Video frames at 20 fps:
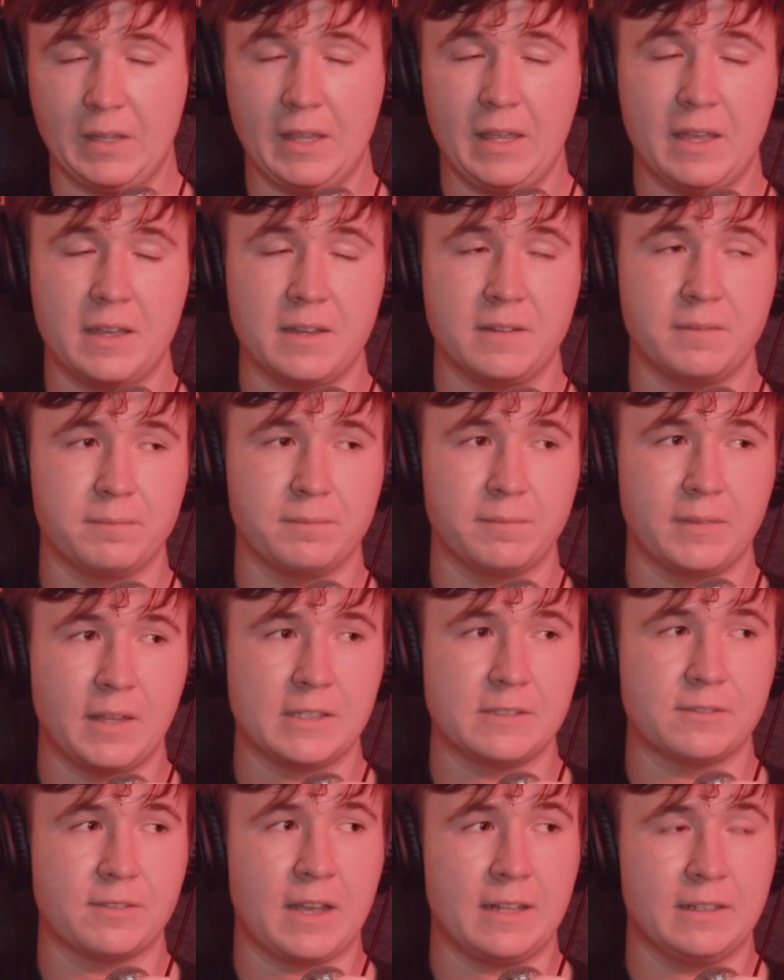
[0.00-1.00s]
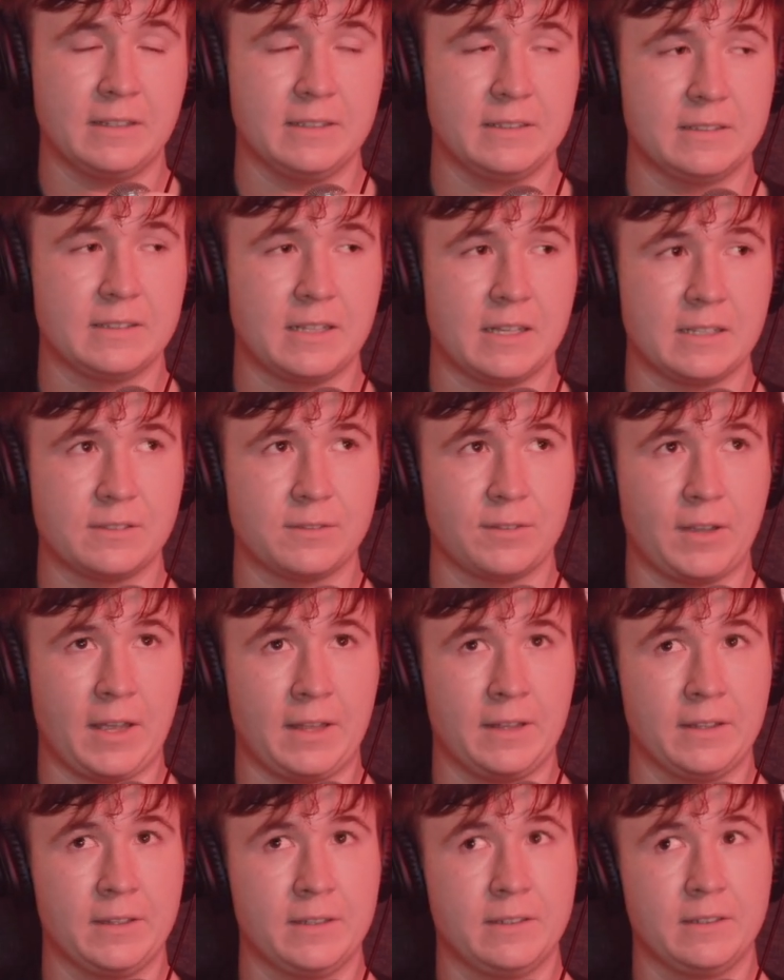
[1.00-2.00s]
Yeah, that's valid. That's
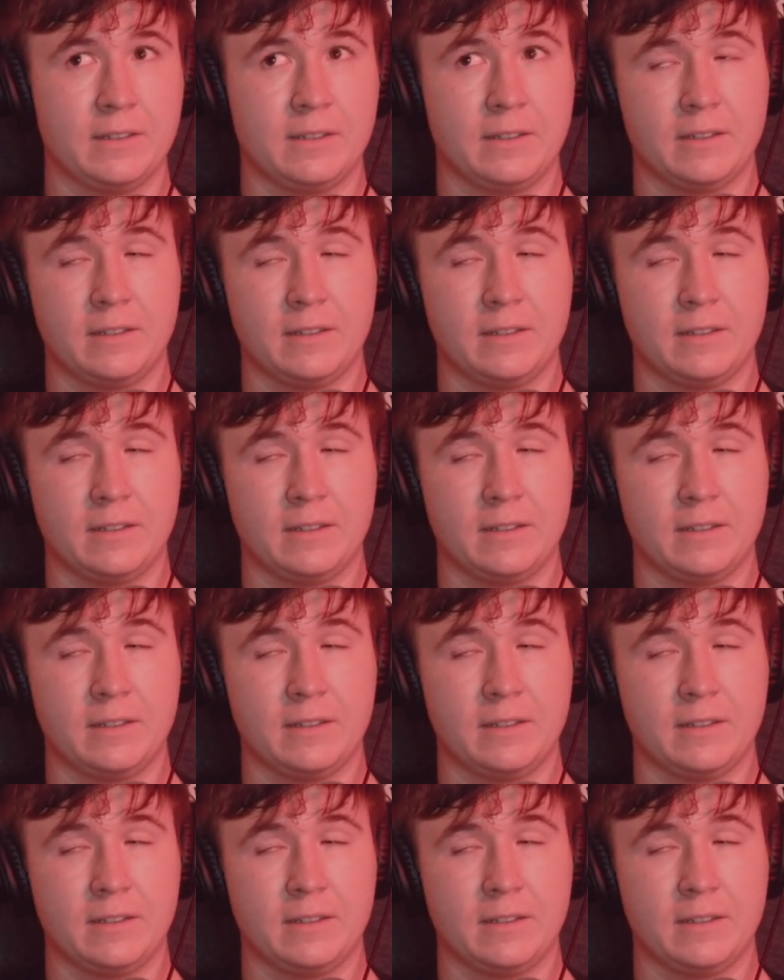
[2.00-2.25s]
valid.